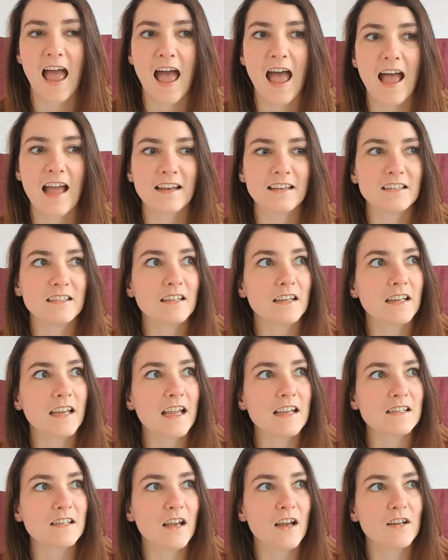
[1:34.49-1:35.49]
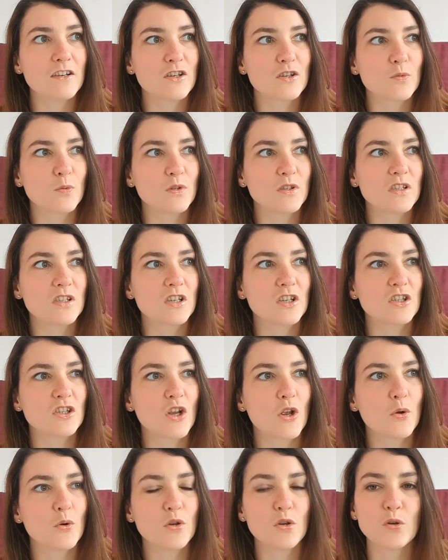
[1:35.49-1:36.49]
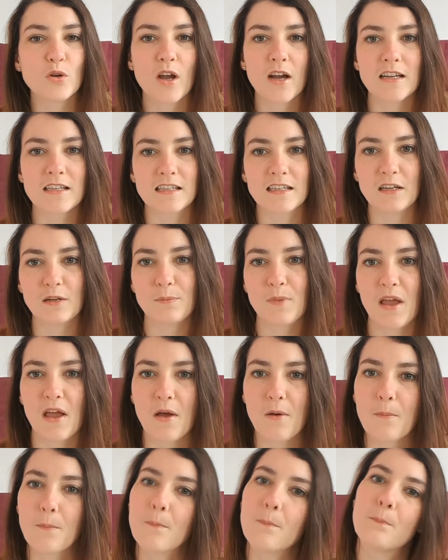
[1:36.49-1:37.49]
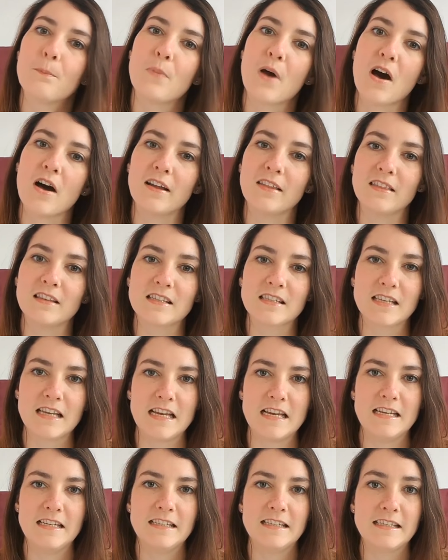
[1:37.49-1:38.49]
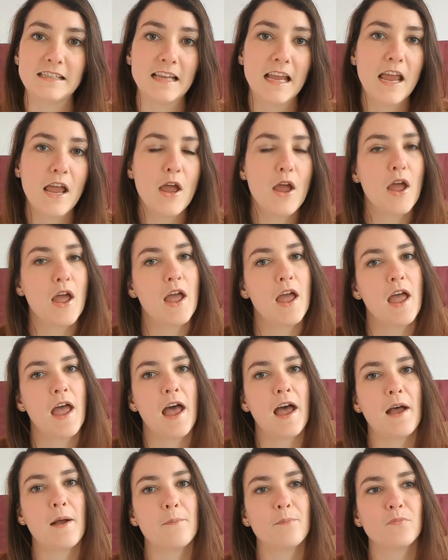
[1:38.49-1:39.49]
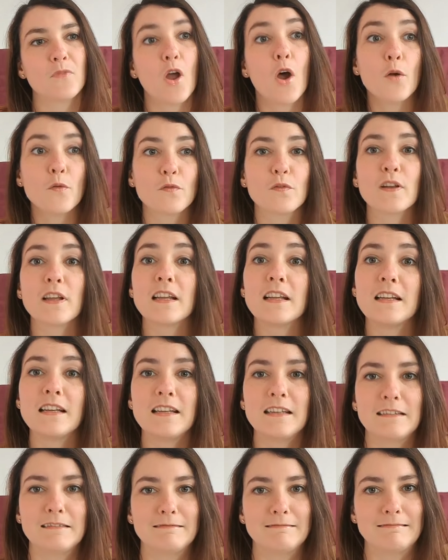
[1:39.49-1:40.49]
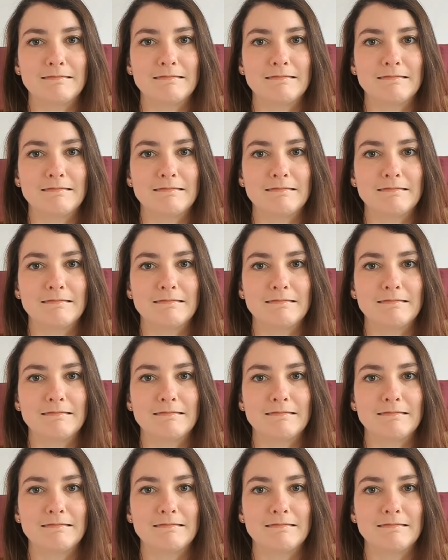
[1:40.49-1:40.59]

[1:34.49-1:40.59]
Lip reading: And I guess I just wanted to show you guys a little bit of behind the scenes. Hopefully